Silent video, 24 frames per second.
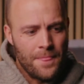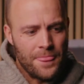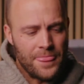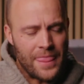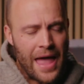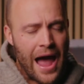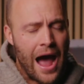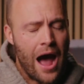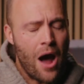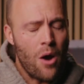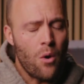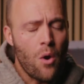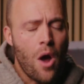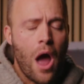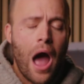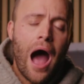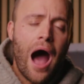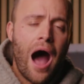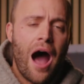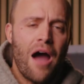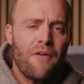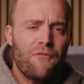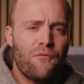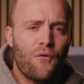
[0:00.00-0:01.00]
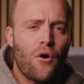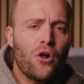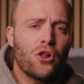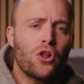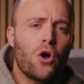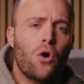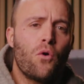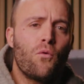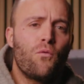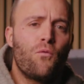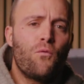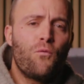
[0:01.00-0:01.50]
Now, I
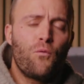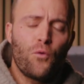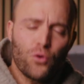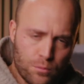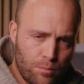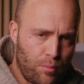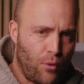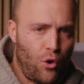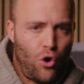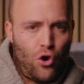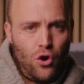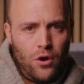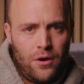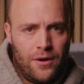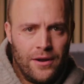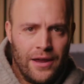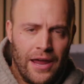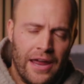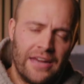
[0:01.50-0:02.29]
follow football,